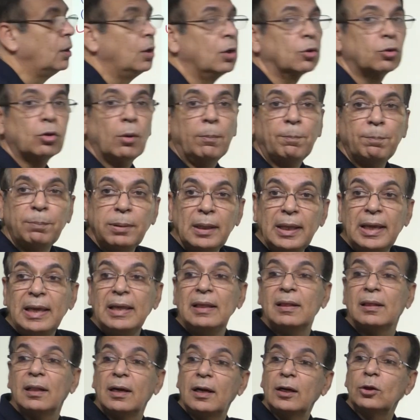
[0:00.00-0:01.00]
So
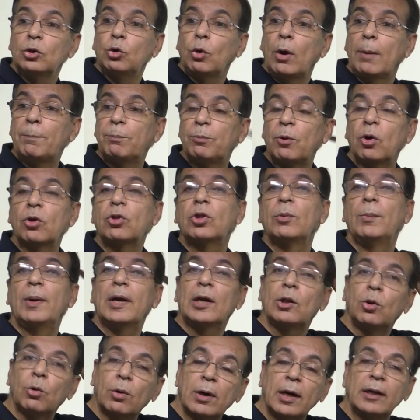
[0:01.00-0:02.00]
please learn to
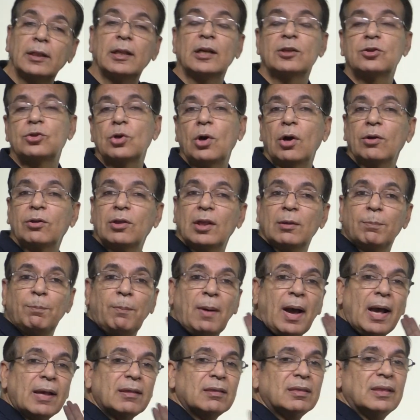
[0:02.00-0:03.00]
approximate. Look at the choices.
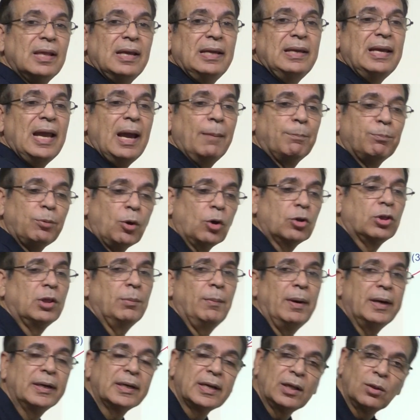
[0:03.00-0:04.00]
Pass nahi hai,
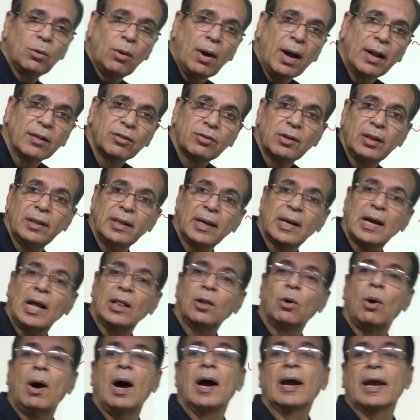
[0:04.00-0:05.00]
approximate karo, answer
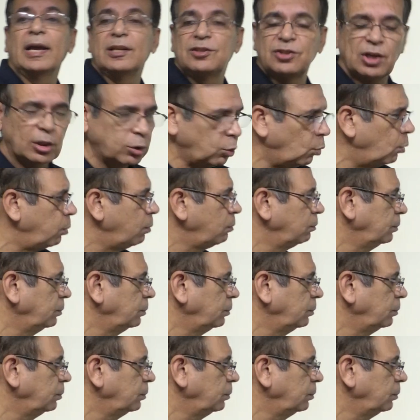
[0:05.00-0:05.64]
nikalo, aage chalo.